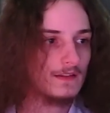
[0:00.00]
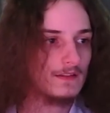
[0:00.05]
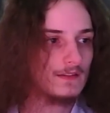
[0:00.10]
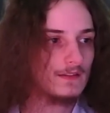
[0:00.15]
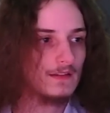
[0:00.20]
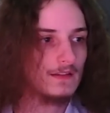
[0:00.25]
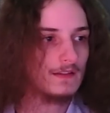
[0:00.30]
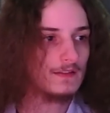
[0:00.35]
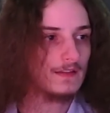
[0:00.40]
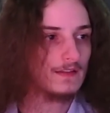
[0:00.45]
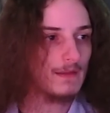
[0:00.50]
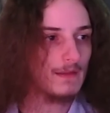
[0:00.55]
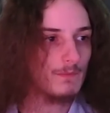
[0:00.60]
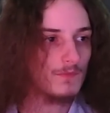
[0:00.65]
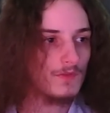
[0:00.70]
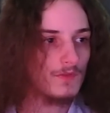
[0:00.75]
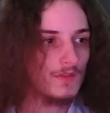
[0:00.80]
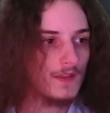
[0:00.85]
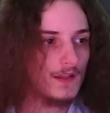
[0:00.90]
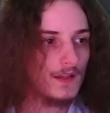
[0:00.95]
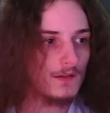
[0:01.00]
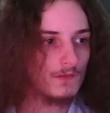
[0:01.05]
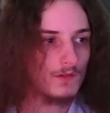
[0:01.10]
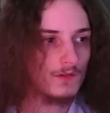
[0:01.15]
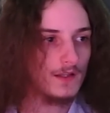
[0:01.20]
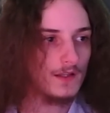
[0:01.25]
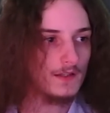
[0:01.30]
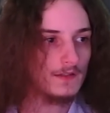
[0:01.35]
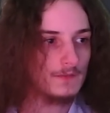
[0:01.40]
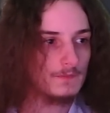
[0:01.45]
this, the same thing,
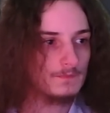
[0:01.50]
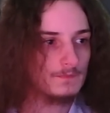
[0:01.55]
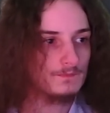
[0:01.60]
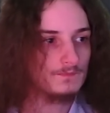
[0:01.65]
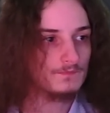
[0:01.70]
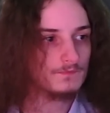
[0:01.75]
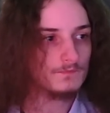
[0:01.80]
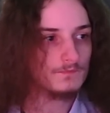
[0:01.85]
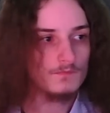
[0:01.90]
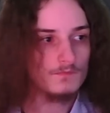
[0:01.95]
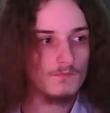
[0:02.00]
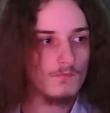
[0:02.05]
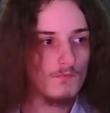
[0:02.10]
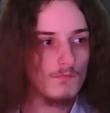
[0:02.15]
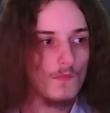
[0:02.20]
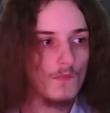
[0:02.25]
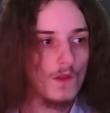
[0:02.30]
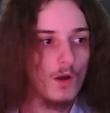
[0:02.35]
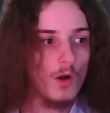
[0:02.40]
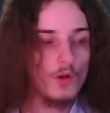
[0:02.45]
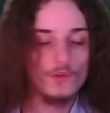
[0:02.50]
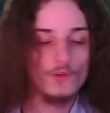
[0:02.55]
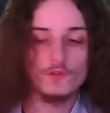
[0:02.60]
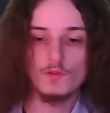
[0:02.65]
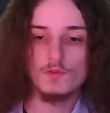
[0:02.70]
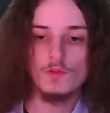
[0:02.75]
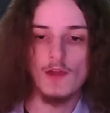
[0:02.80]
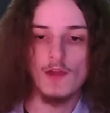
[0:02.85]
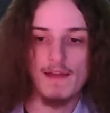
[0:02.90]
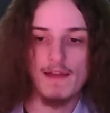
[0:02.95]
right? Also,
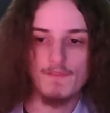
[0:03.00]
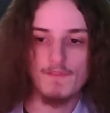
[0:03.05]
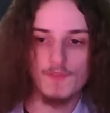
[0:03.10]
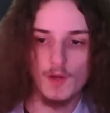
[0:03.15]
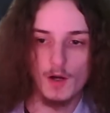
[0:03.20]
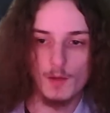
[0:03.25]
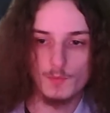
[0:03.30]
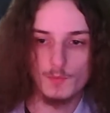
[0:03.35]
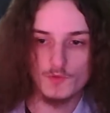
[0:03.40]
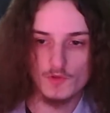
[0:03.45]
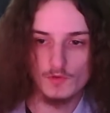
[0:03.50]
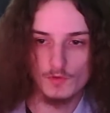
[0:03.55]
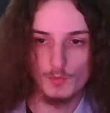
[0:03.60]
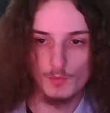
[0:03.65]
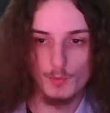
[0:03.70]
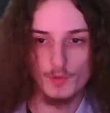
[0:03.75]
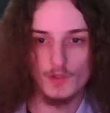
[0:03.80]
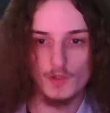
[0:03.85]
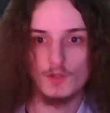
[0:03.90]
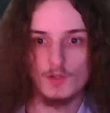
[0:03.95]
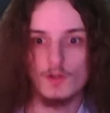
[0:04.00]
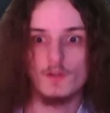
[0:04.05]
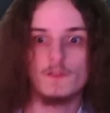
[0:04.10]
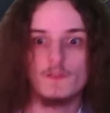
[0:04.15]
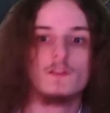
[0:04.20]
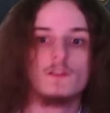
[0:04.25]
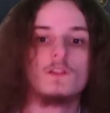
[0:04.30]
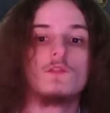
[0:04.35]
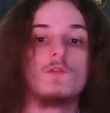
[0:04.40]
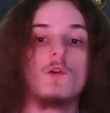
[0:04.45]
you have the option to put in
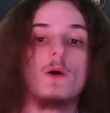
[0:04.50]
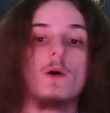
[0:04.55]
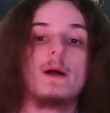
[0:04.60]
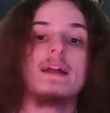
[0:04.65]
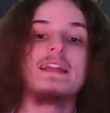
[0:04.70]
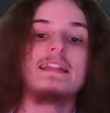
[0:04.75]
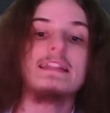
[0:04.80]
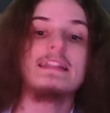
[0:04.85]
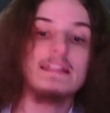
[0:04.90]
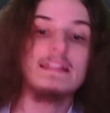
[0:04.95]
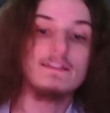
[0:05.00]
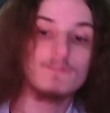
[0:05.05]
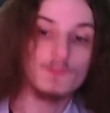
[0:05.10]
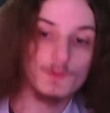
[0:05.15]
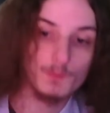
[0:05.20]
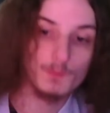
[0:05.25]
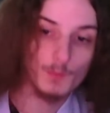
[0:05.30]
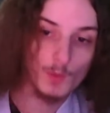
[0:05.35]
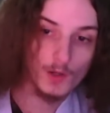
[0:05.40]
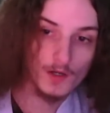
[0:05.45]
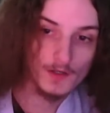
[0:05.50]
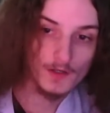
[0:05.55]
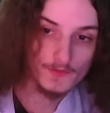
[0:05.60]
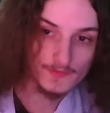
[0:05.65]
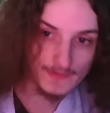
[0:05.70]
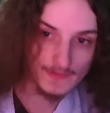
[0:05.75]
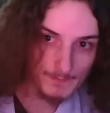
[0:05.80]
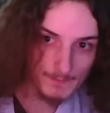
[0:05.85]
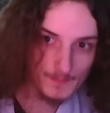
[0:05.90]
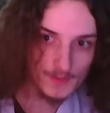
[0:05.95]
Constance for even more
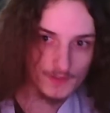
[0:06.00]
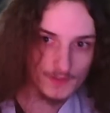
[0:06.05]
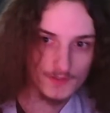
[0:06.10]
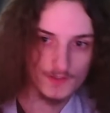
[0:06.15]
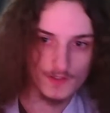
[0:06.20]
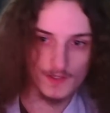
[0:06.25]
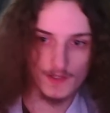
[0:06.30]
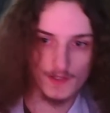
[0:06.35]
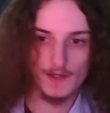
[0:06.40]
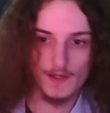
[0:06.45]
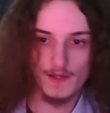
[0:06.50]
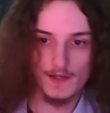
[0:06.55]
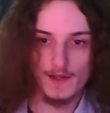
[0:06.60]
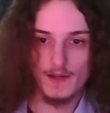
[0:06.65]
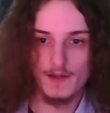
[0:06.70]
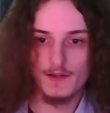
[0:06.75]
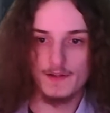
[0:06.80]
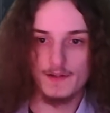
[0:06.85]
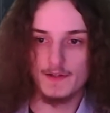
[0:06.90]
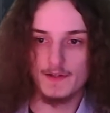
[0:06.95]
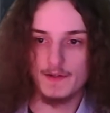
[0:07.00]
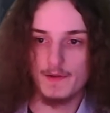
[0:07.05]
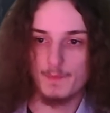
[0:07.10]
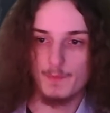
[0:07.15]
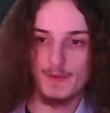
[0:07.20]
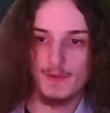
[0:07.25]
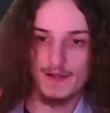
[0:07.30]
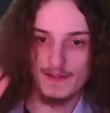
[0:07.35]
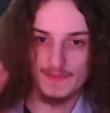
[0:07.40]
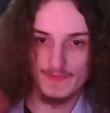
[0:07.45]
damage.
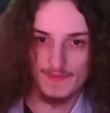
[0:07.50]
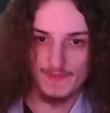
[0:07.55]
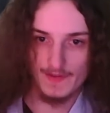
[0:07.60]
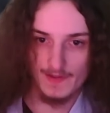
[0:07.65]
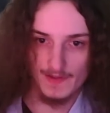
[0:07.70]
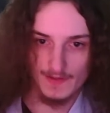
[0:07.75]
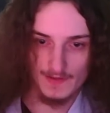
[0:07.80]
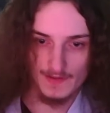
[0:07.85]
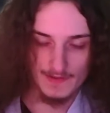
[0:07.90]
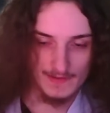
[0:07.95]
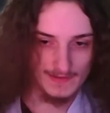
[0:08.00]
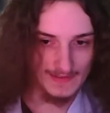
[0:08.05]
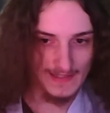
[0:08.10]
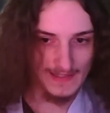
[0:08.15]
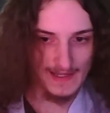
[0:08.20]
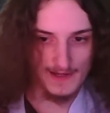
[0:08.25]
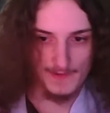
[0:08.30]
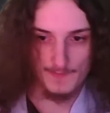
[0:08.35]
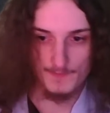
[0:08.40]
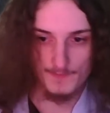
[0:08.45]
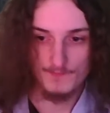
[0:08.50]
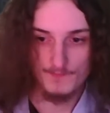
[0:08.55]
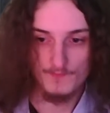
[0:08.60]
But yeah,